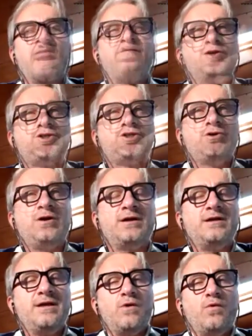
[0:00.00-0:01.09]
For sure,
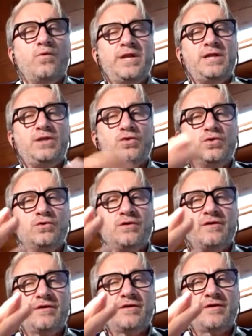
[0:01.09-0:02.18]
we need to
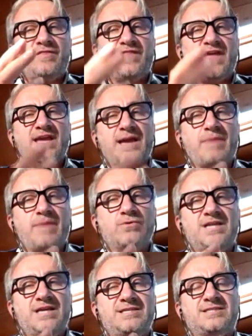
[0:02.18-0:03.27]
think about
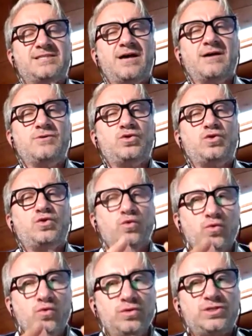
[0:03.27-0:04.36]
these
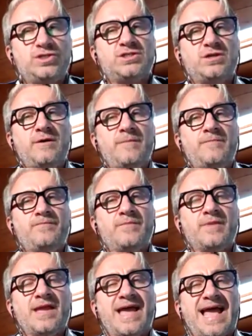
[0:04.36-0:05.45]
tools
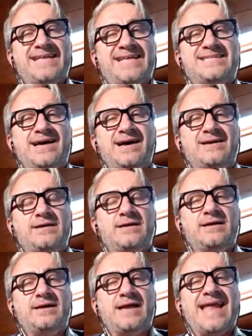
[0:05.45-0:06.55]
as a
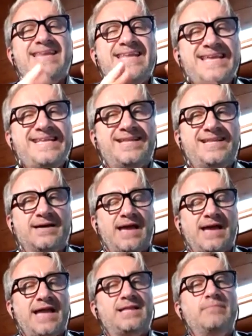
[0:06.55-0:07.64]
need
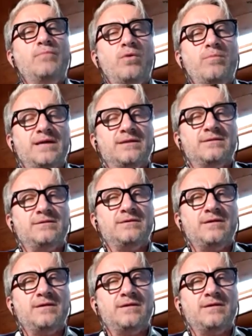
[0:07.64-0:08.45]
at the moment.